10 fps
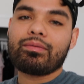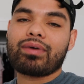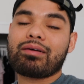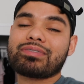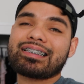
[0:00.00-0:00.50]

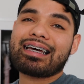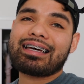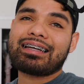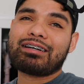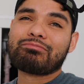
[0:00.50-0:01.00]
but I'm
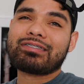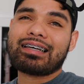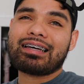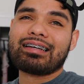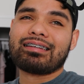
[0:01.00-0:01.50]
sad, I'm
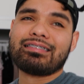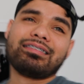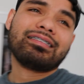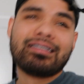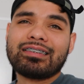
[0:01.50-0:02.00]
sad.
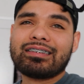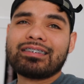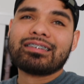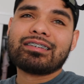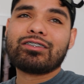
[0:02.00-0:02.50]

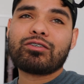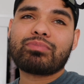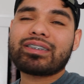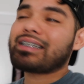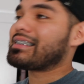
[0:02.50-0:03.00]
You know,
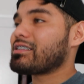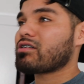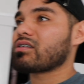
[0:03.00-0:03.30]
but changes are